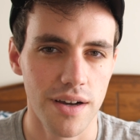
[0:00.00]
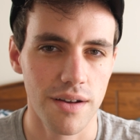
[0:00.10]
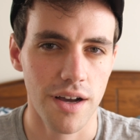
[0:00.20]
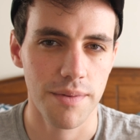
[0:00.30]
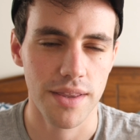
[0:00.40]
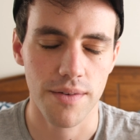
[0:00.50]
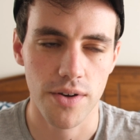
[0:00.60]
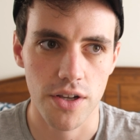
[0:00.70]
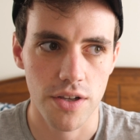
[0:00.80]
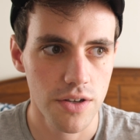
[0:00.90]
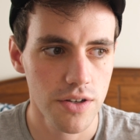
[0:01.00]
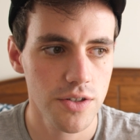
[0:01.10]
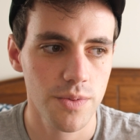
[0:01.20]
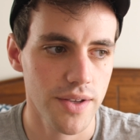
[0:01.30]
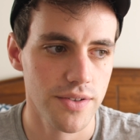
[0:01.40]
I mean, they've got a
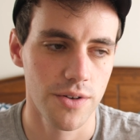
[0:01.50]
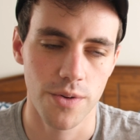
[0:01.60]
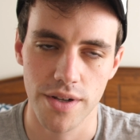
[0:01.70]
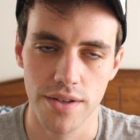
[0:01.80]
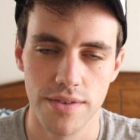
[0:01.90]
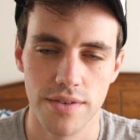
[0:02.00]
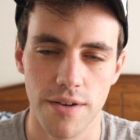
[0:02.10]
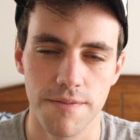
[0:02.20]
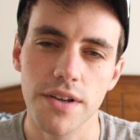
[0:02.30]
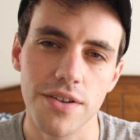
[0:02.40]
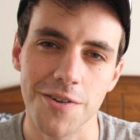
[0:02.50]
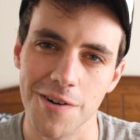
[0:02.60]
huge Western audience, so fingers